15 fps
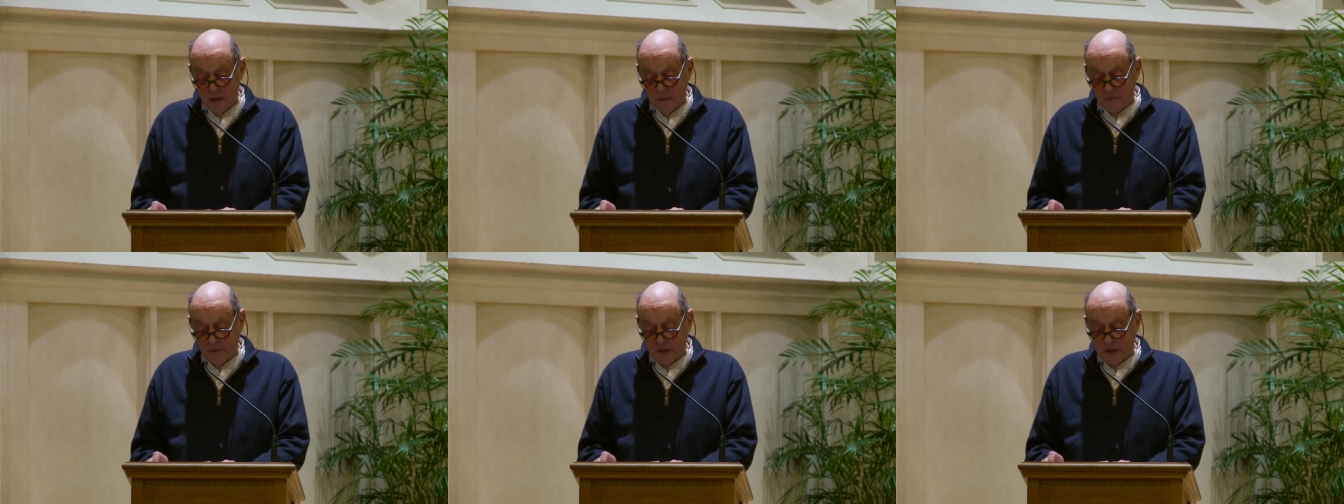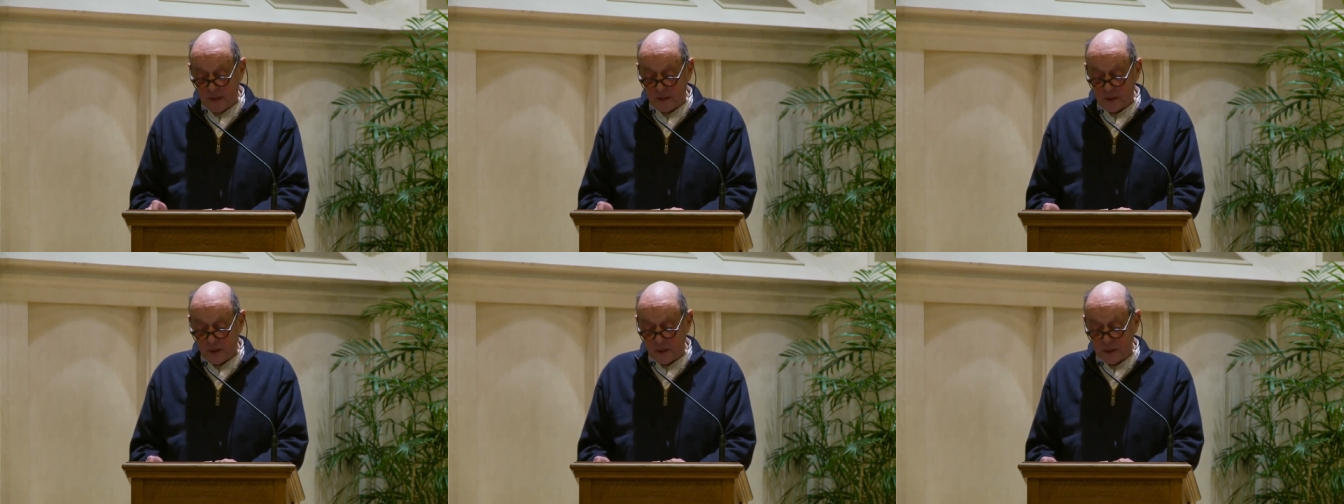Flood
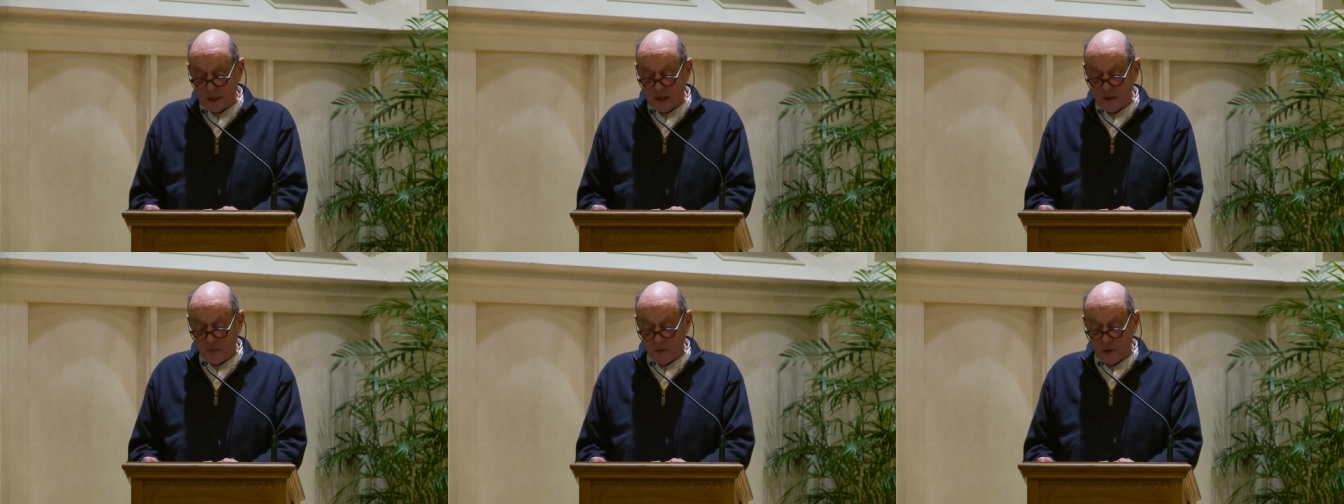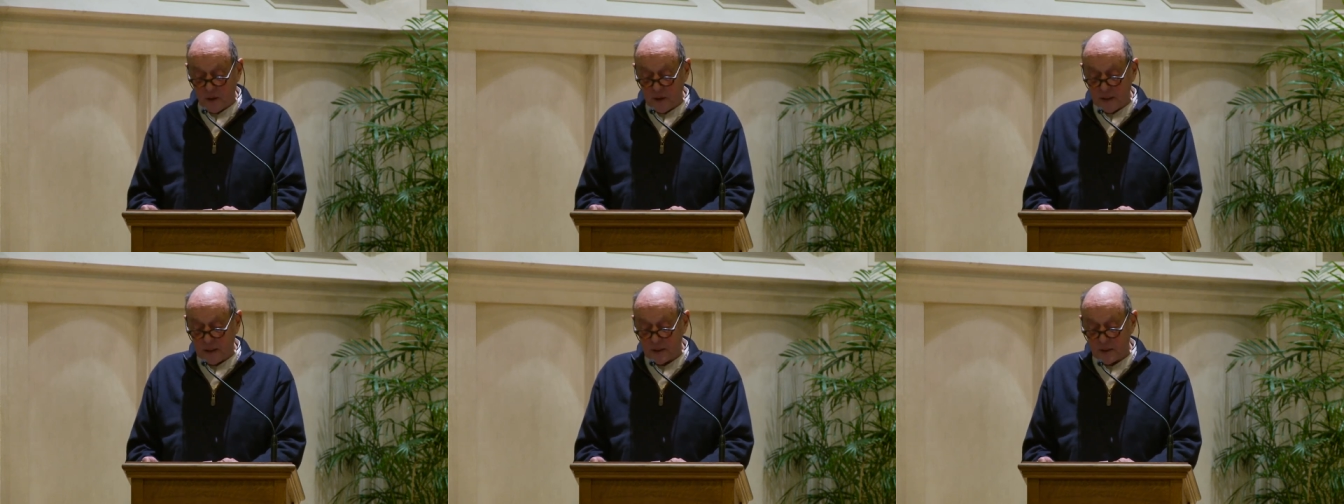is a scare
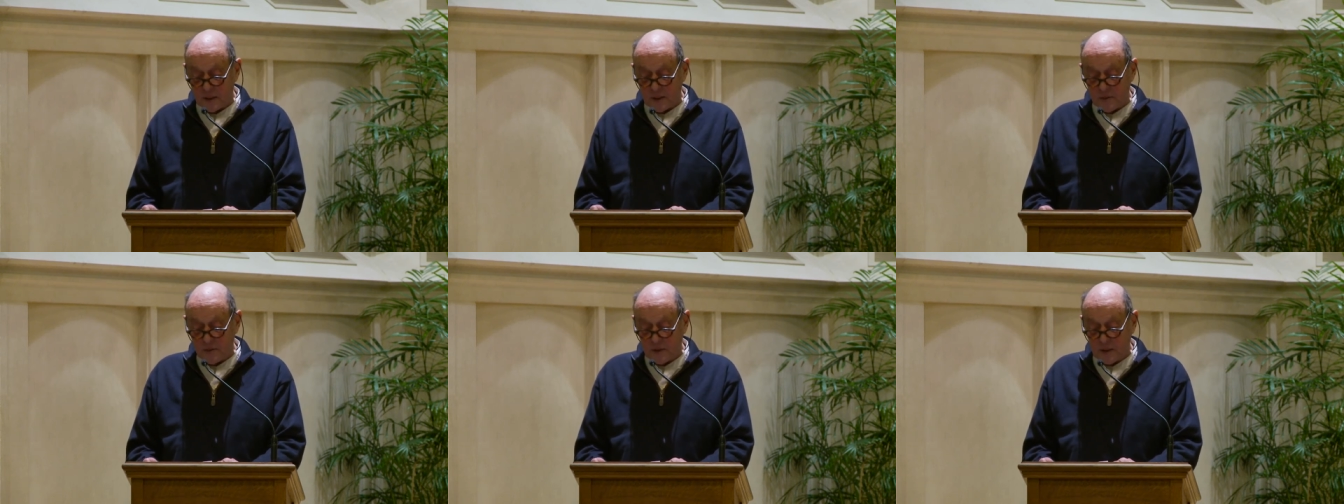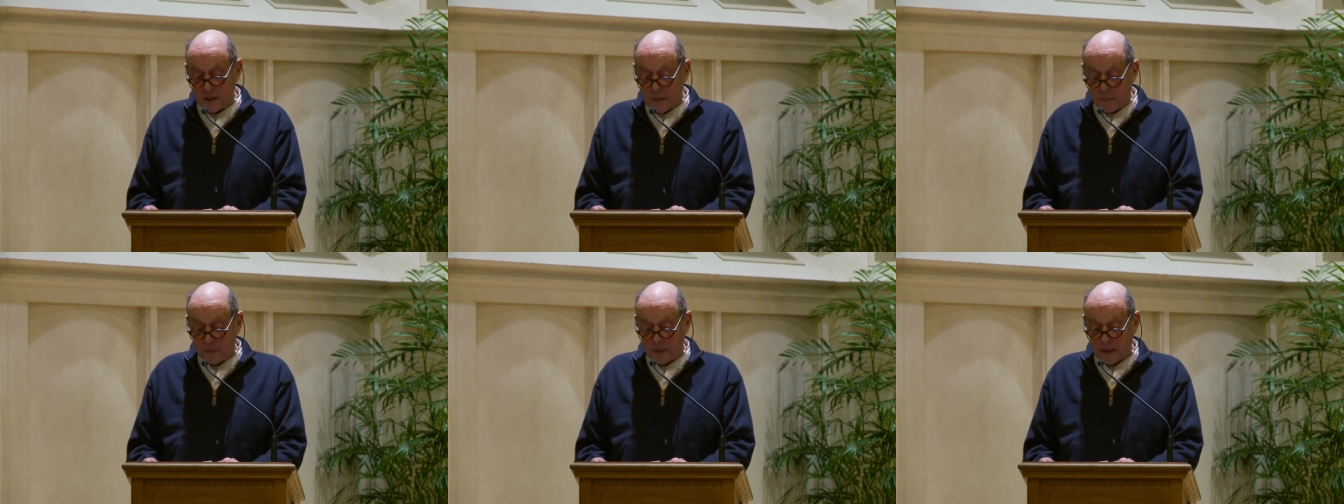word and is so
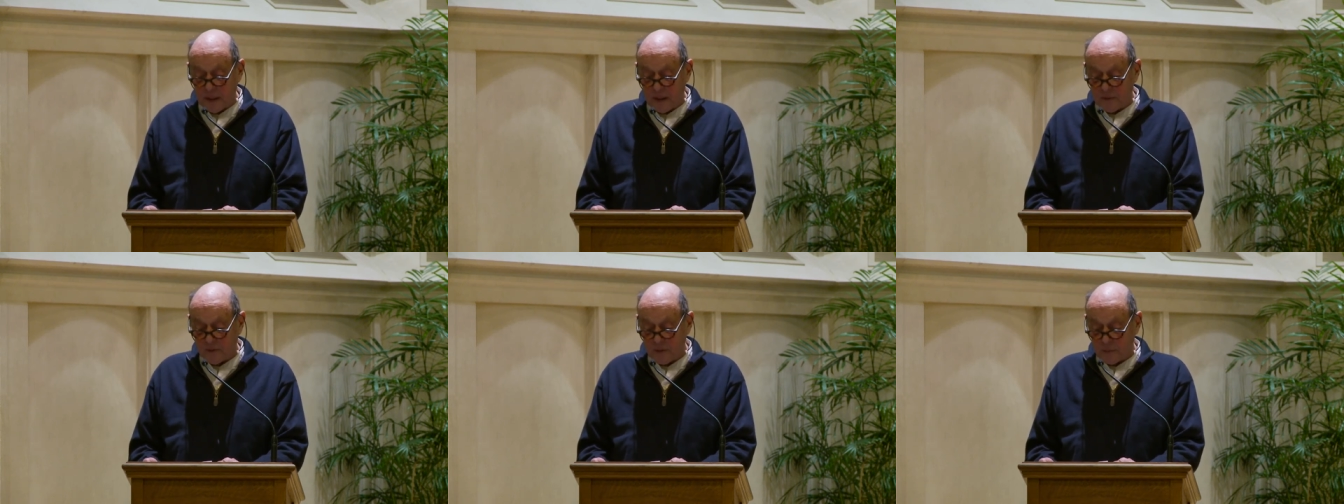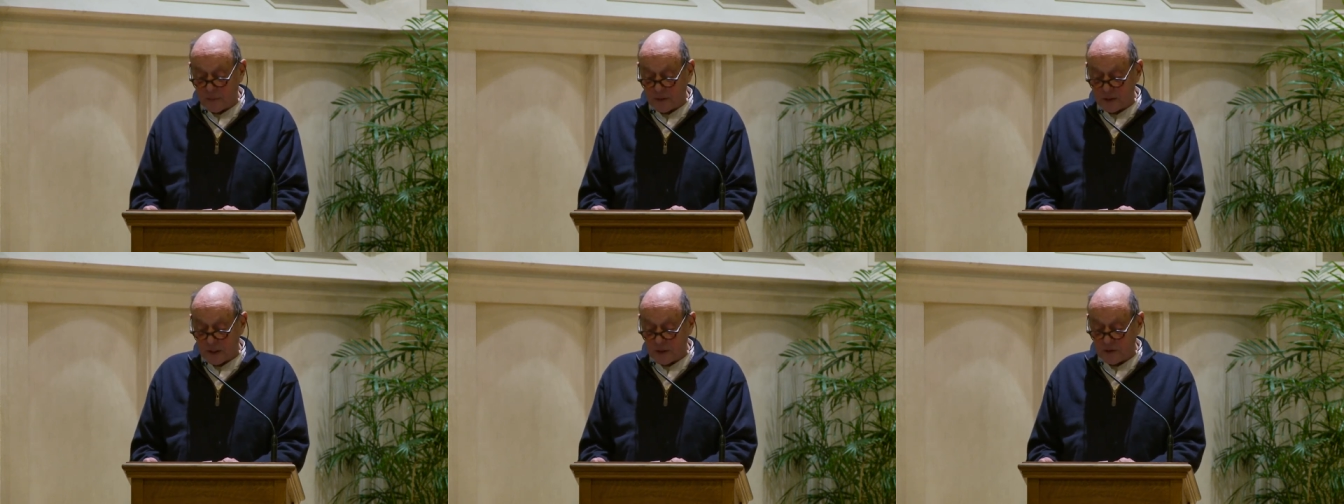deeply
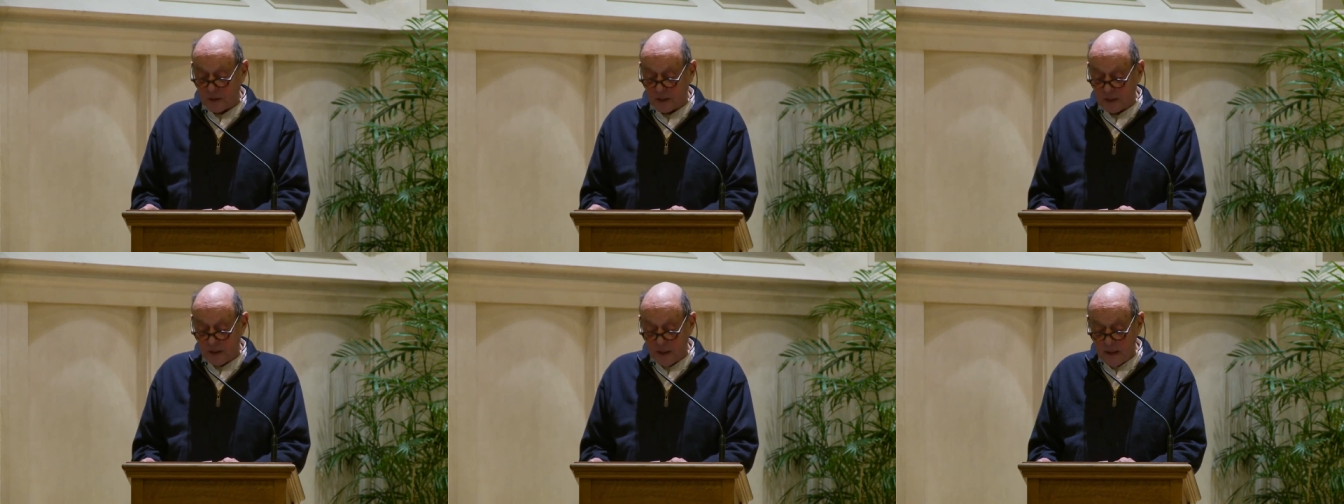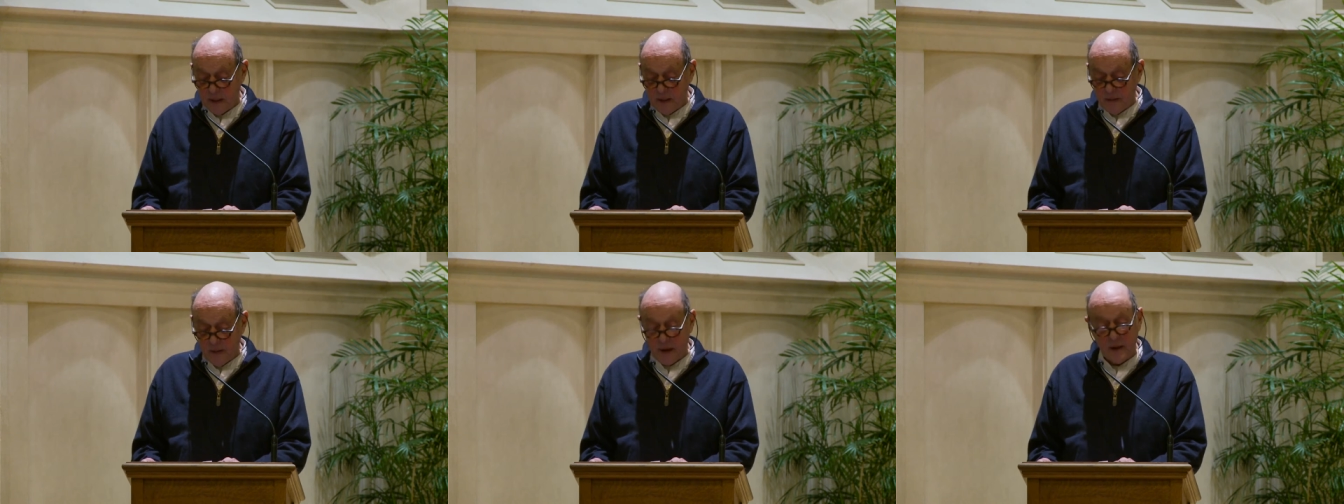anthropocentric
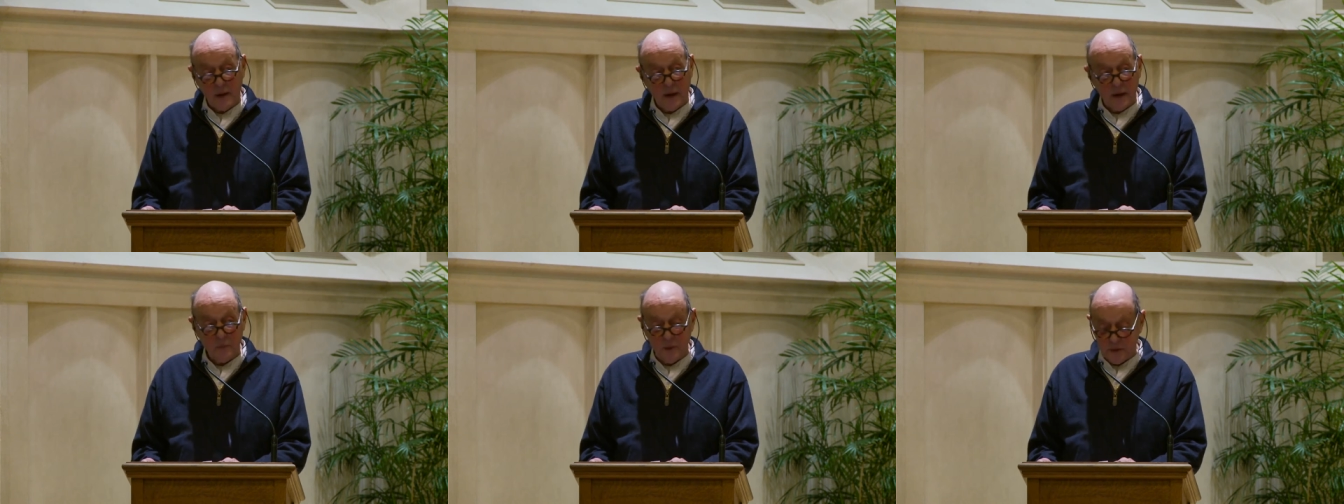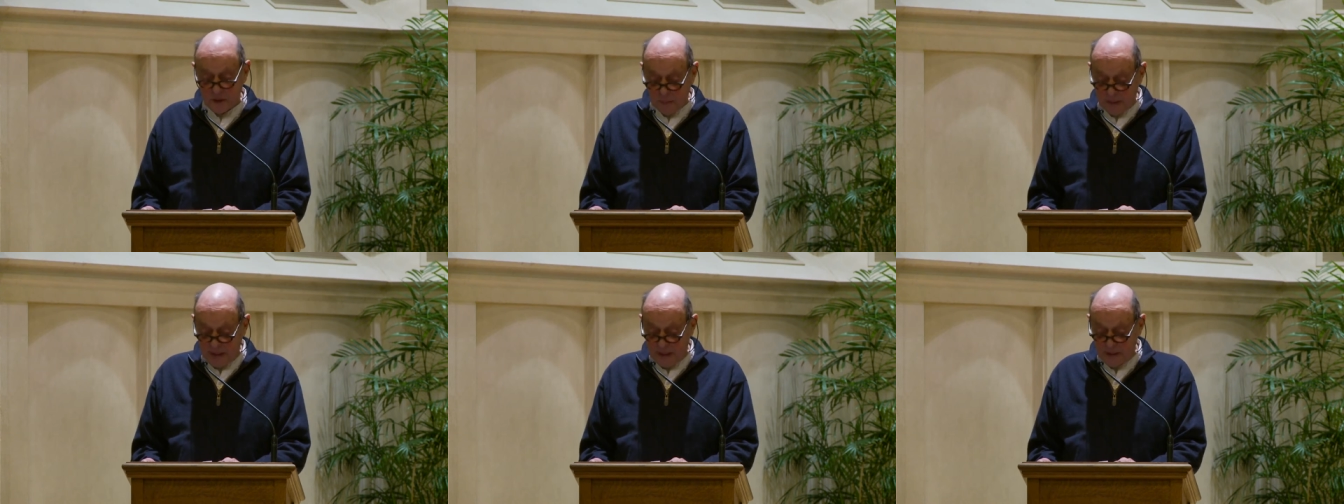that I want
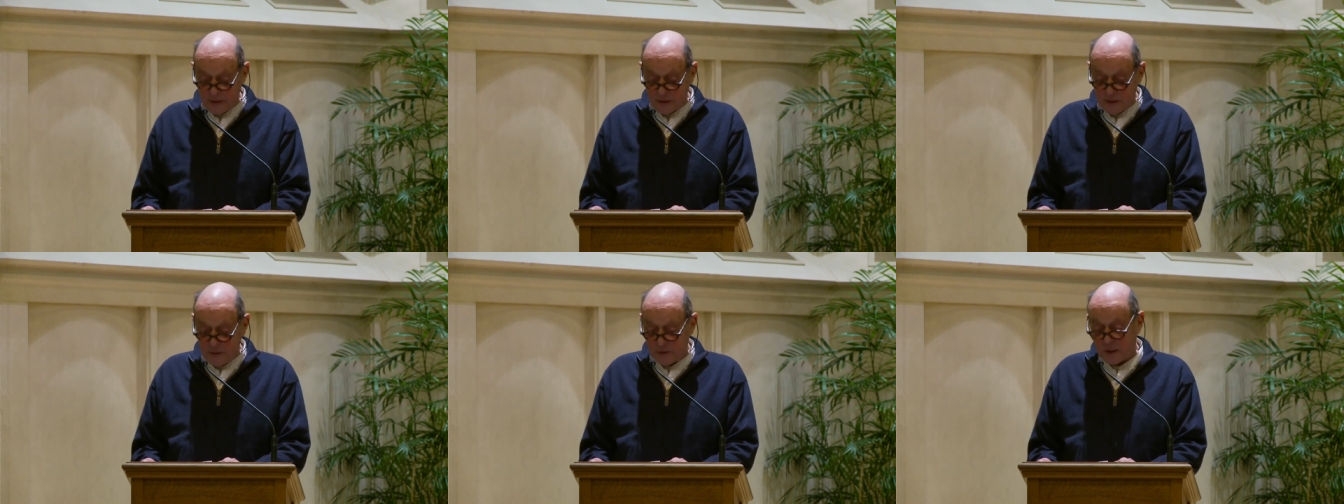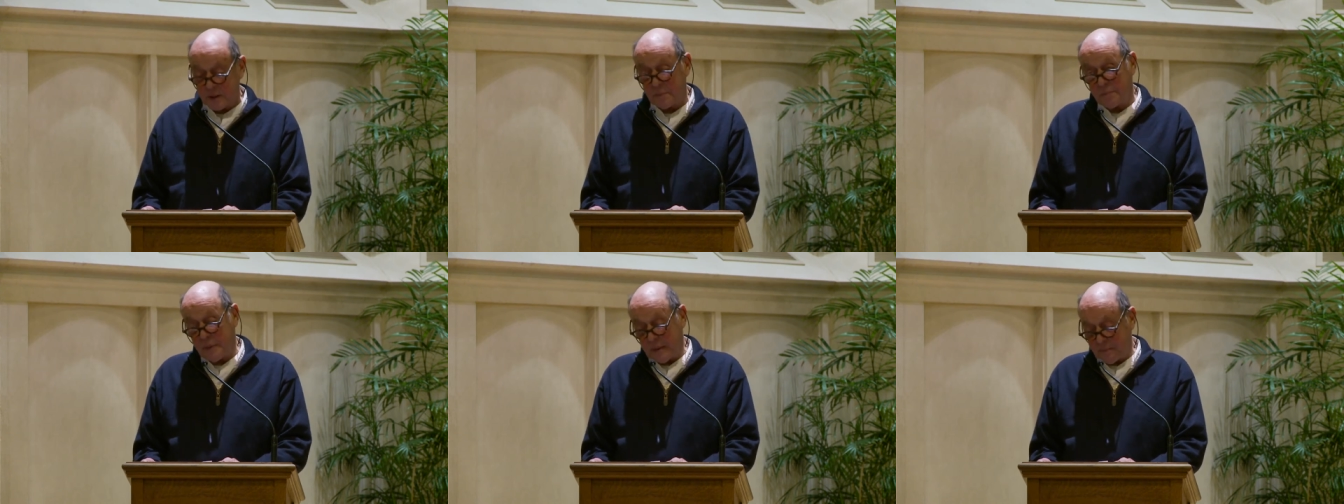to ban its use,
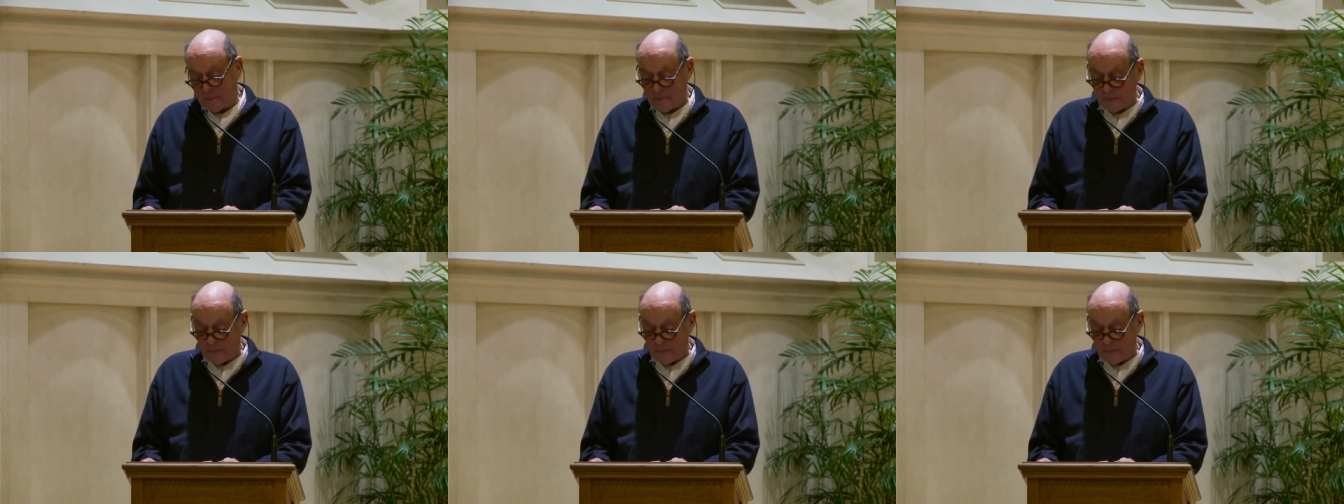but,